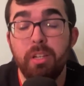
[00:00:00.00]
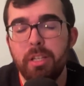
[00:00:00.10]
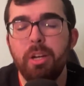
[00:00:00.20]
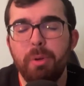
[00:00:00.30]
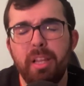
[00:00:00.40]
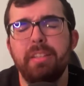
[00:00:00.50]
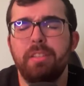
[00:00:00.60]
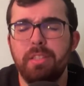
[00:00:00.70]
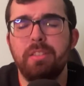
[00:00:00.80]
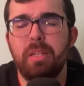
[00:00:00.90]
You know, would like to
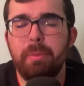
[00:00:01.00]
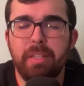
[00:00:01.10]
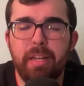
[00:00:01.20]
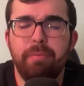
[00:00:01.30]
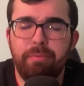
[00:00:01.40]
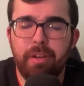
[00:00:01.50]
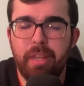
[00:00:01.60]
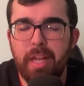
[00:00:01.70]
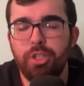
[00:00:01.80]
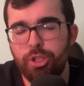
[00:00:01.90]
see someone get in front of
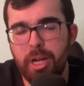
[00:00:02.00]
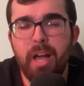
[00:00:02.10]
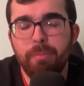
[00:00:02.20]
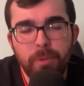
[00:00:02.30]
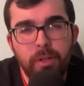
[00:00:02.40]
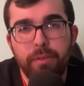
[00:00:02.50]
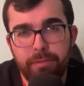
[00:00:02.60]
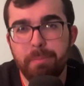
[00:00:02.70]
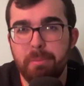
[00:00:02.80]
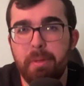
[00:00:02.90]
that shot
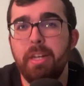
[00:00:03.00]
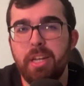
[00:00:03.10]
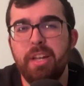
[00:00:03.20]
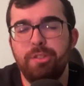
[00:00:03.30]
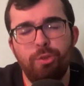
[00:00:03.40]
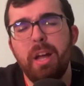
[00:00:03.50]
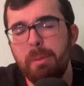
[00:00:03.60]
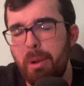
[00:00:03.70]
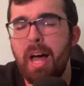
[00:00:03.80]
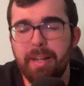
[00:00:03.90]
from Zibanejad, try to
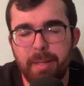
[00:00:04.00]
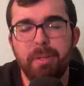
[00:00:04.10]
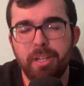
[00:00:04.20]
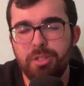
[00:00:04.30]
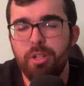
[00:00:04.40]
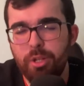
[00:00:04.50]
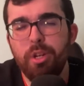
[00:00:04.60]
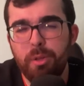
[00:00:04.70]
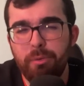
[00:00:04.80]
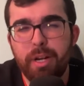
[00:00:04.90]
block it, because, you
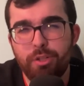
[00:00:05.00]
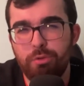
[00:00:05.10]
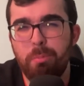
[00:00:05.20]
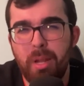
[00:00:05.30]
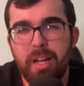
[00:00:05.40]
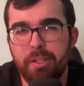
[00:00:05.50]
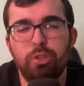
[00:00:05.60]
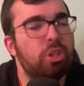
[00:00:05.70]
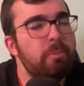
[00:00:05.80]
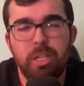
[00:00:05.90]
know, the Rangers were blocking
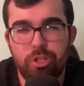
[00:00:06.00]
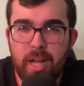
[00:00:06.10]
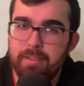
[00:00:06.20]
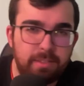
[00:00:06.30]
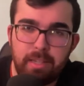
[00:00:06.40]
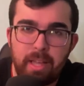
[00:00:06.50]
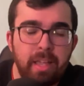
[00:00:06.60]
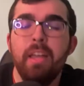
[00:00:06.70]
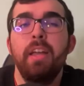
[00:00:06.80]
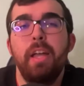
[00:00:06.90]
so many shots today,
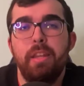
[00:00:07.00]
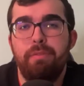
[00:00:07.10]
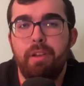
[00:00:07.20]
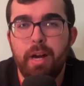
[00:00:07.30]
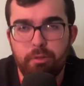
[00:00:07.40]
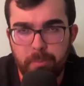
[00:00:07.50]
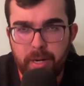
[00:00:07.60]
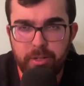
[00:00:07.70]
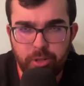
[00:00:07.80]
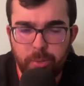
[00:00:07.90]
and the Flyers were
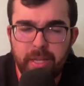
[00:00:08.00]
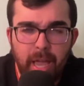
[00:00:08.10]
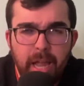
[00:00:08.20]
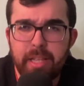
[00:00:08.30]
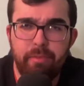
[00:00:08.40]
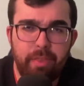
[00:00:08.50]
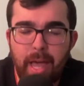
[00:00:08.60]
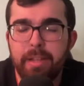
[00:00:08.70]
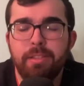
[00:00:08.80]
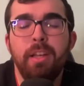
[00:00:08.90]
barely doing any of
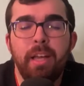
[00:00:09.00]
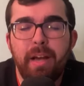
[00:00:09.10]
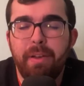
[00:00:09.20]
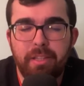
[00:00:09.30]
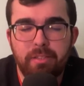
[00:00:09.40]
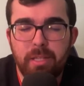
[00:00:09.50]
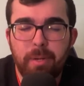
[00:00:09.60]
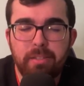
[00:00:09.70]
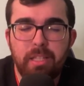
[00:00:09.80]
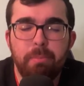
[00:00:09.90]
that. I would like to see
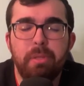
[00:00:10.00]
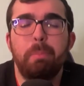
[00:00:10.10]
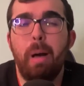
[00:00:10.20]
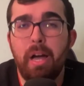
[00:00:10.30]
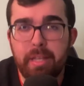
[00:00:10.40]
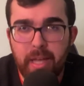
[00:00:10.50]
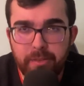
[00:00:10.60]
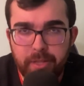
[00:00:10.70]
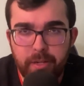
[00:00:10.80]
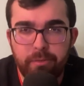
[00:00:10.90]
my team put the body
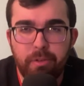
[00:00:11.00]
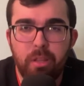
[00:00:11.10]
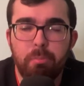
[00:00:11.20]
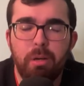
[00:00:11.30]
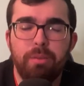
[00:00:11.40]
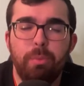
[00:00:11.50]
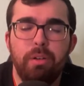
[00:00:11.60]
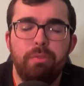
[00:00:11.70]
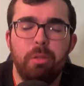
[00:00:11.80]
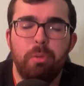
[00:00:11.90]
out there in front of the puck, one
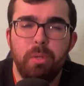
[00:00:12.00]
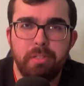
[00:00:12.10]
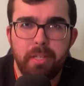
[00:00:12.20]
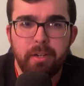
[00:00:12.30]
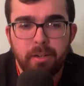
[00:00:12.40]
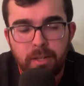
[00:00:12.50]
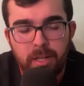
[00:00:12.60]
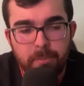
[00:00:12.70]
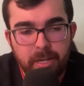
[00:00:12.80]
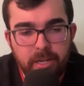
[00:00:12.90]
for the boys there,
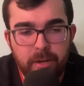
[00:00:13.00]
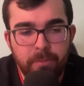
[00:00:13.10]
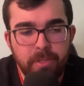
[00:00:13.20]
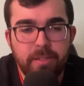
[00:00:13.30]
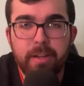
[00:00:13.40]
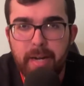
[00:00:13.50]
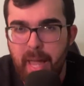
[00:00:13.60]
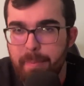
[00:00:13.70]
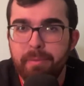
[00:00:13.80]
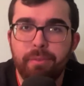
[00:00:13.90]
but, you know, it's not going to
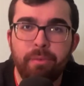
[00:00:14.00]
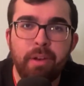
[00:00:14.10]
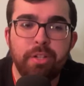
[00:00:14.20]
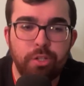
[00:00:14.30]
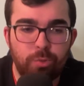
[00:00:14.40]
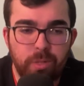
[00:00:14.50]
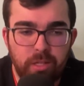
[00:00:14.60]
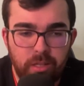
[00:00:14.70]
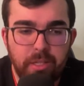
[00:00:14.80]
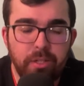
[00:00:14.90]
happen. Rangers
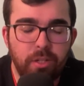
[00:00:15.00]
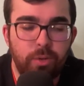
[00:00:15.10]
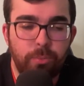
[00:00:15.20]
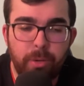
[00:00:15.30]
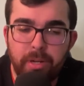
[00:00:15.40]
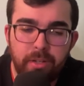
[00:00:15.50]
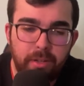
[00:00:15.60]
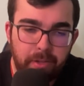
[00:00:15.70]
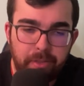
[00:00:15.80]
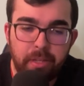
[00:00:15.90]
lead
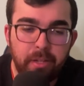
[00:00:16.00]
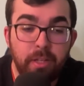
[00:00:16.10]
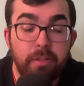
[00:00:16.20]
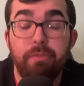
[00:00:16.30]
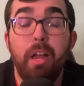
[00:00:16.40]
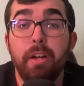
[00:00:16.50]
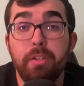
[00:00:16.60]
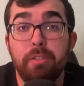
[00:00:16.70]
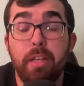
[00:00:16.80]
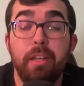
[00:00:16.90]
1-0. The
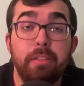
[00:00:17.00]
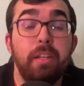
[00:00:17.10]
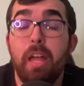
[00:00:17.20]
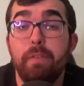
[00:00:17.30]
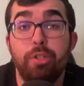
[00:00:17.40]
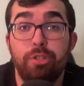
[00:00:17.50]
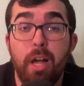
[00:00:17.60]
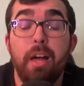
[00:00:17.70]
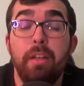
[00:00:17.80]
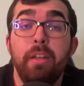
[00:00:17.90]
Flyers didn't have a
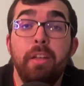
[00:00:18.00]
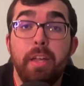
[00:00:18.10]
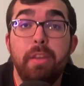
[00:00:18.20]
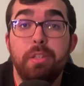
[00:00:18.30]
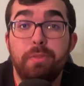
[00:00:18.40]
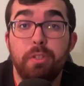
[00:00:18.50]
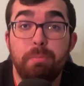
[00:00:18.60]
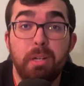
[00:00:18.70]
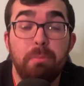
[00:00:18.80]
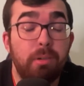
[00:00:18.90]
shot in this first
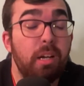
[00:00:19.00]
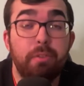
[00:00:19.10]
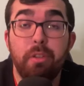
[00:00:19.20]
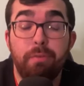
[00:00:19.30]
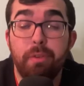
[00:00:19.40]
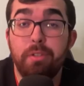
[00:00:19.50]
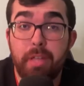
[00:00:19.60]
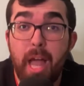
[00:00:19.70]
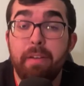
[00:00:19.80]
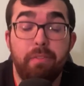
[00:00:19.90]
period, probably for the first
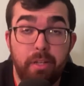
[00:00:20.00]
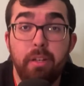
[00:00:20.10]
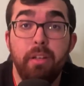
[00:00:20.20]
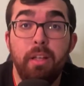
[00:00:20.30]
half of it.